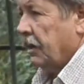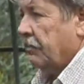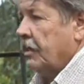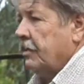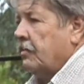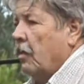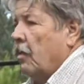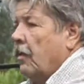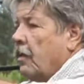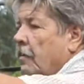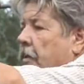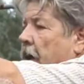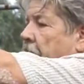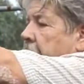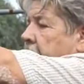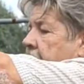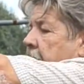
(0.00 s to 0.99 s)
bit more of the
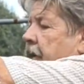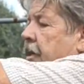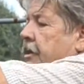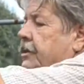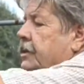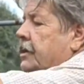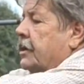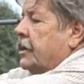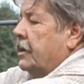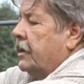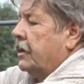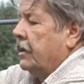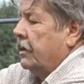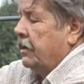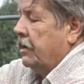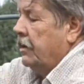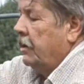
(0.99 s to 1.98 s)
potting mix.
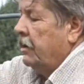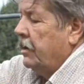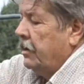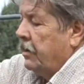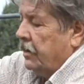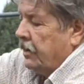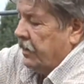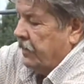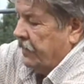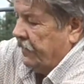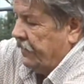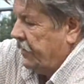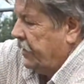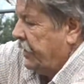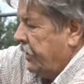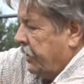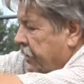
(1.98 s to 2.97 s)

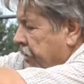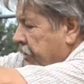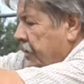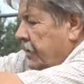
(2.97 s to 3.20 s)
There.